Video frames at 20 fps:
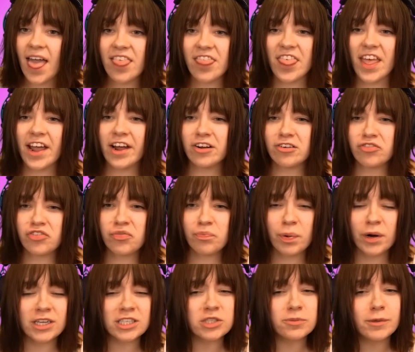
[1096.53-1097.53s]
there's the
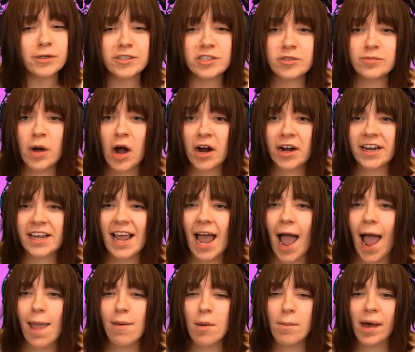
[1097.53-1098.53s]
Principal Smarty.
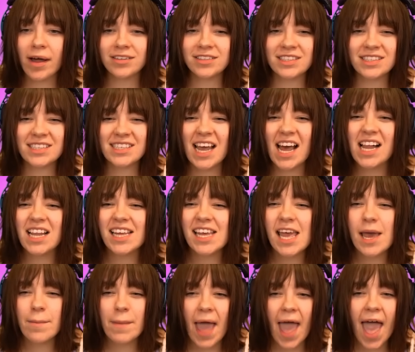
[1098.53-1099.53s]
I'm about to tell
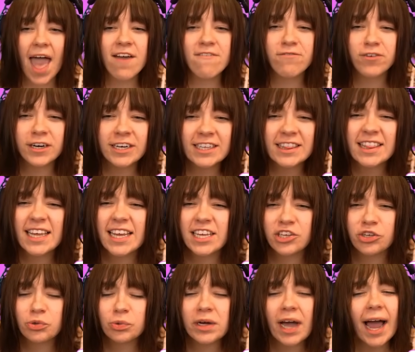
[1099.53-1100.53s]
him
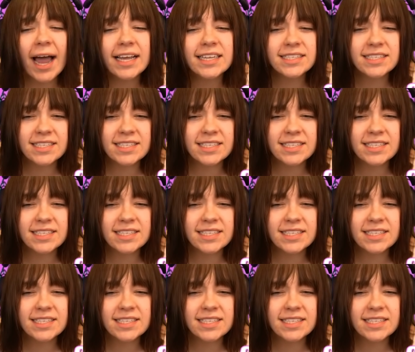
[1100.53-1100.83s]
everything you guys